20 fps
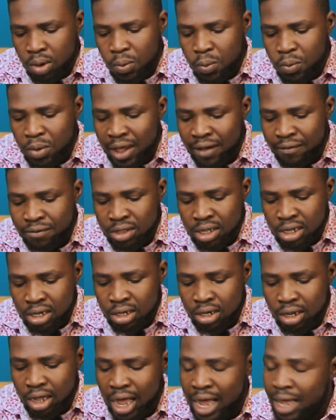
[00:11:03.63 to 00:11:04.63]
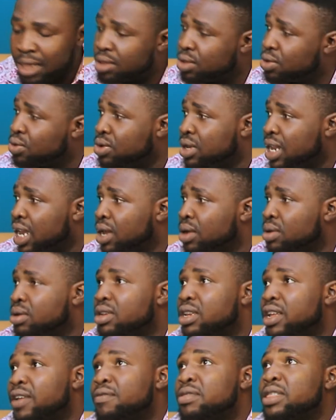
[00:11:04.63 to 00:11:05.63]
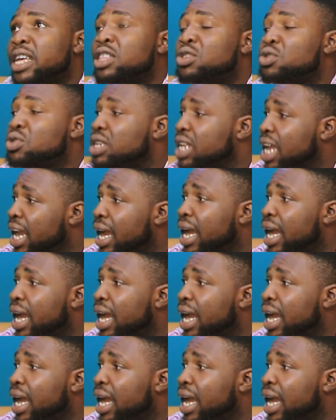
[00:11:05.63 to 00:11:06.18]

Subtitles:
We have seen ASUU now. They've settled